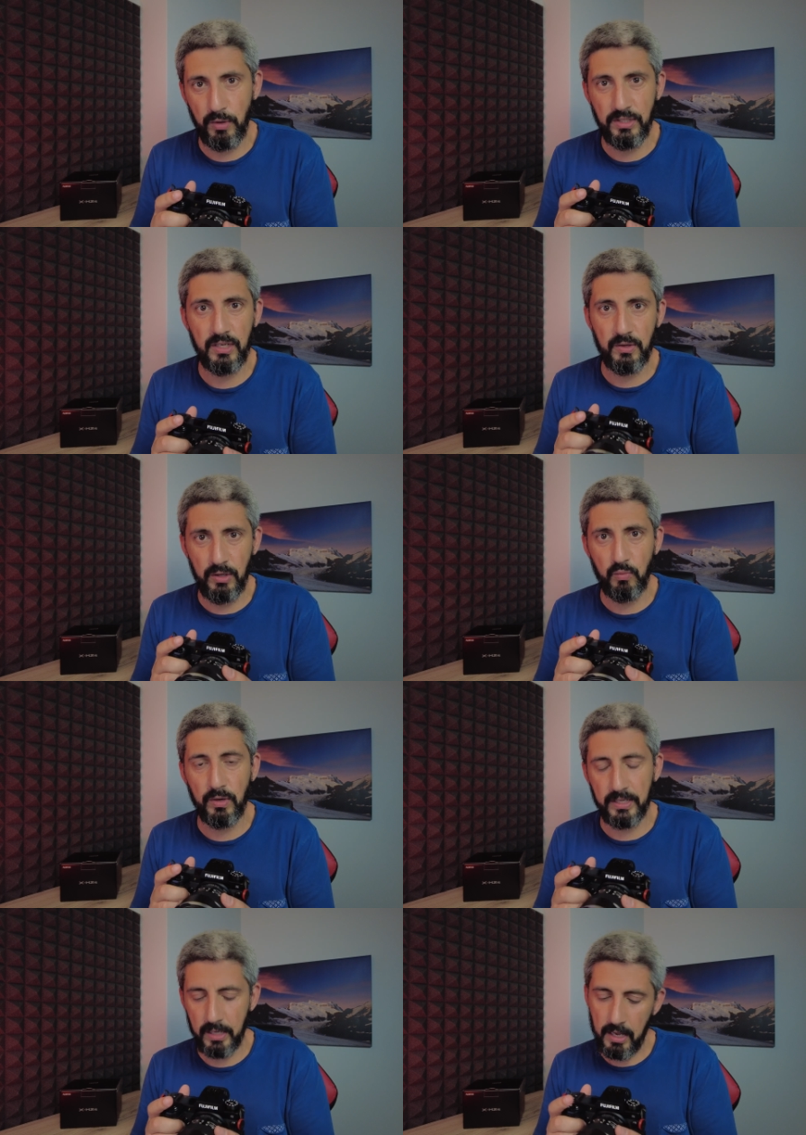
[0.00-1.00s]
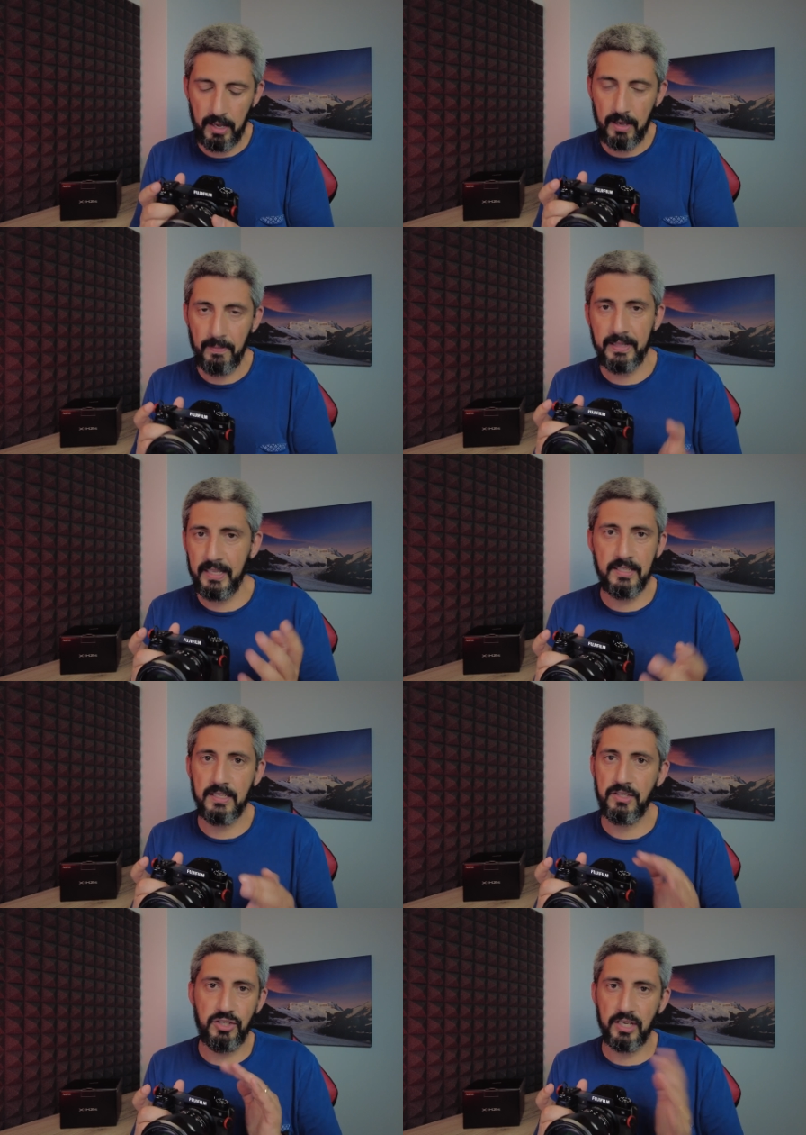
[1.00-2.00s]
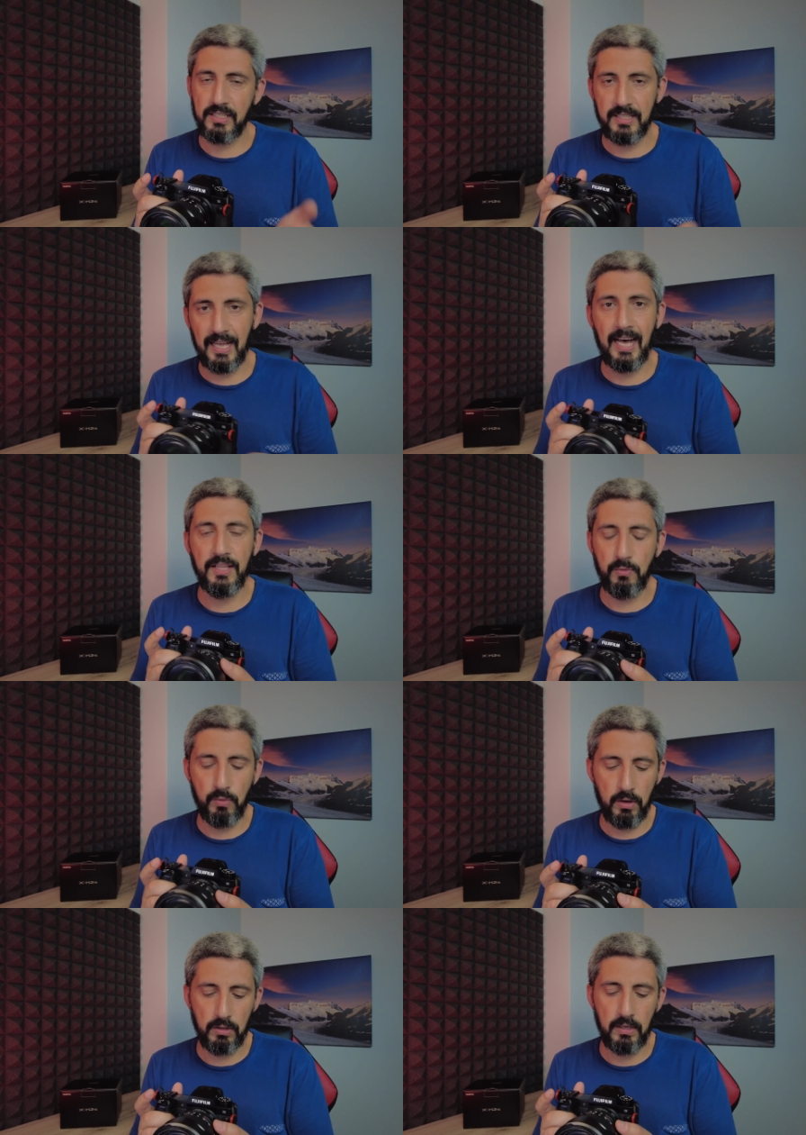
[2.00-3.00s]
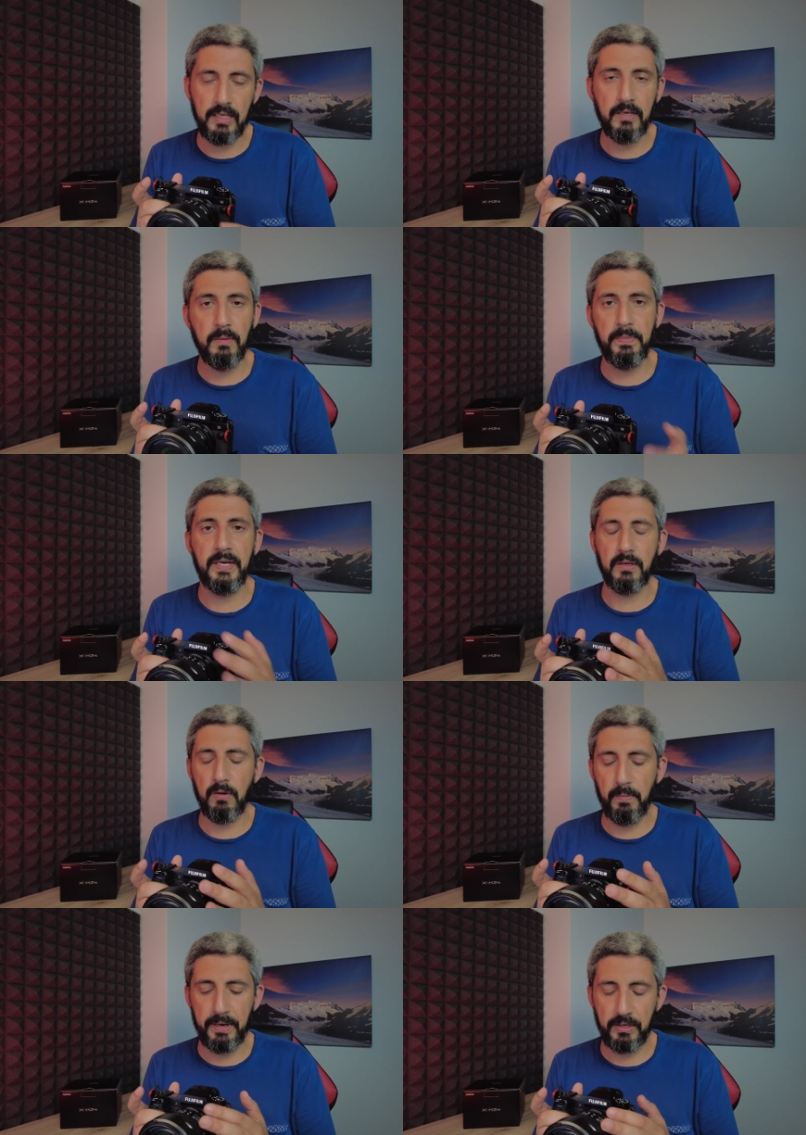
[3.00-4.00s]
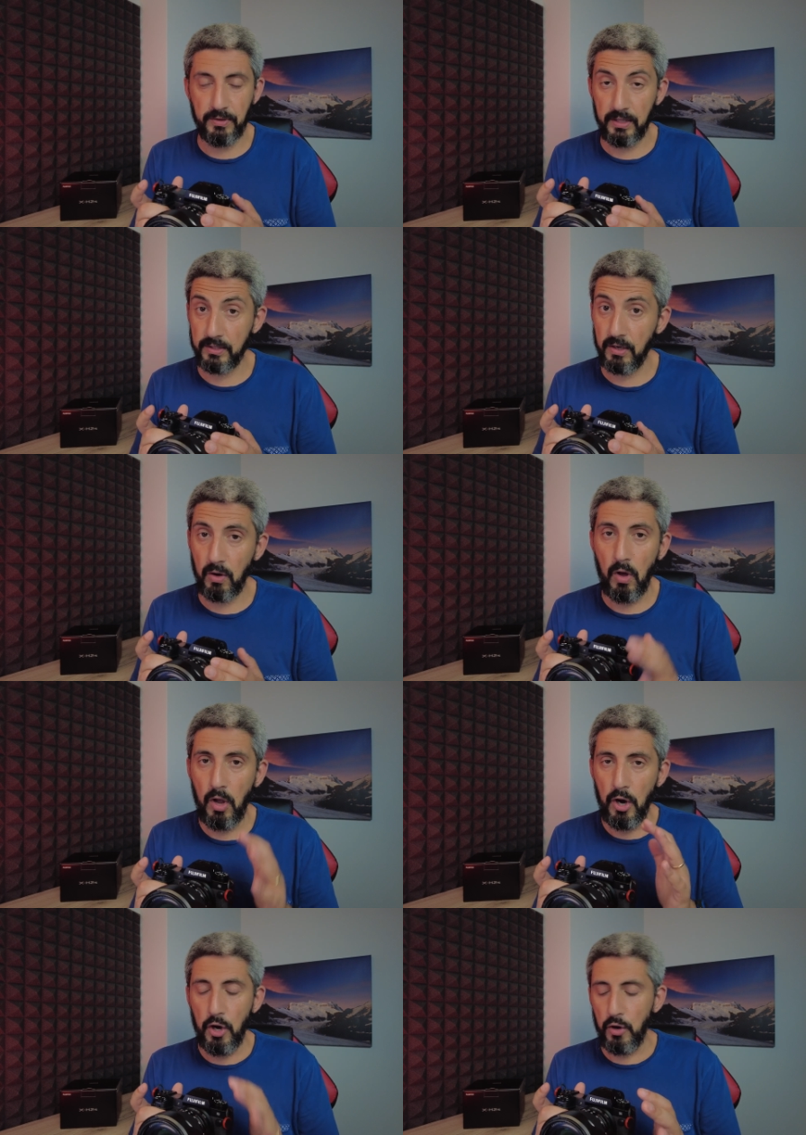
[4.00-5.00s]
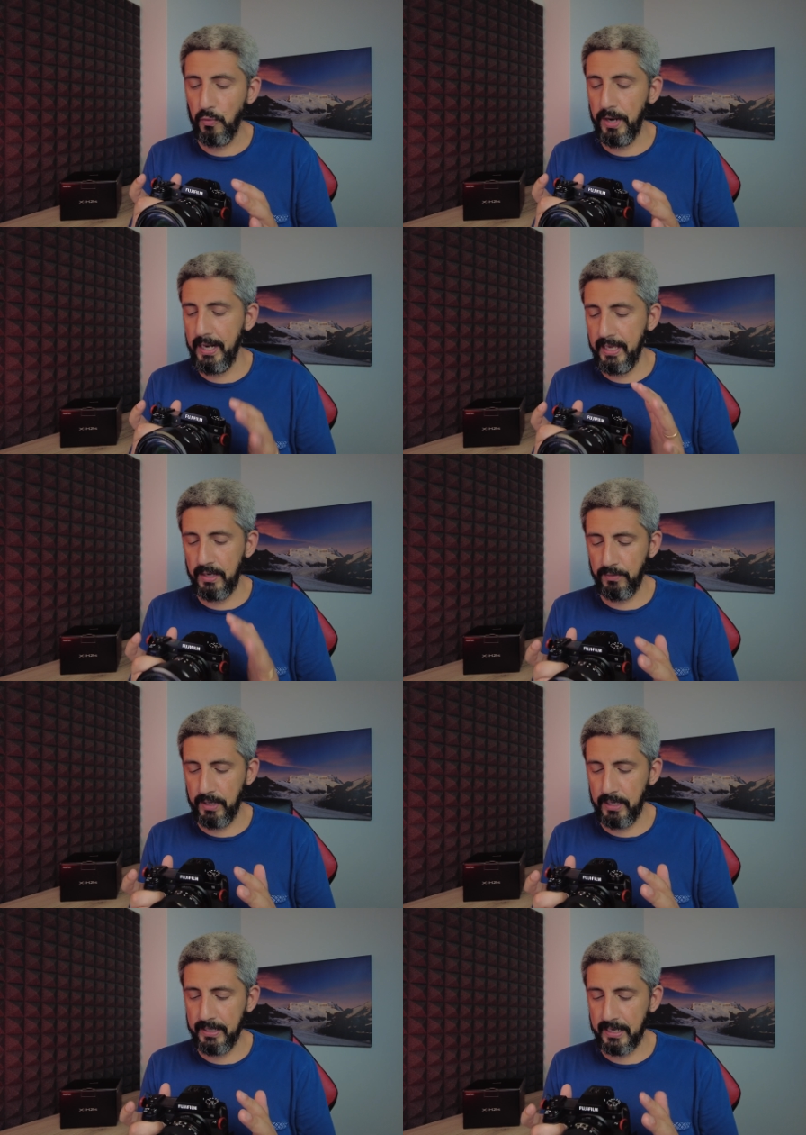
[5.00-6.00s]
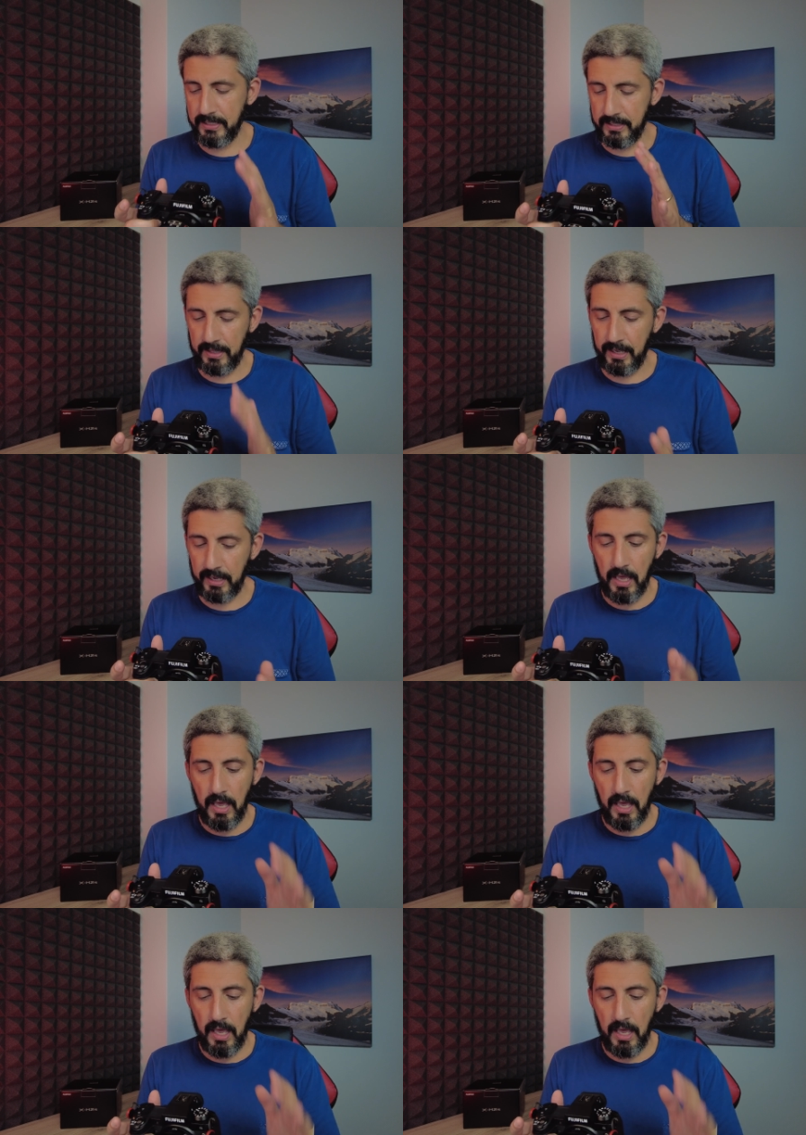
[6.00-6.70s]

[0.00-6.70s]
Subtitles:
was a good one, but this is just otherworldly compared to it. So really, really nice thing.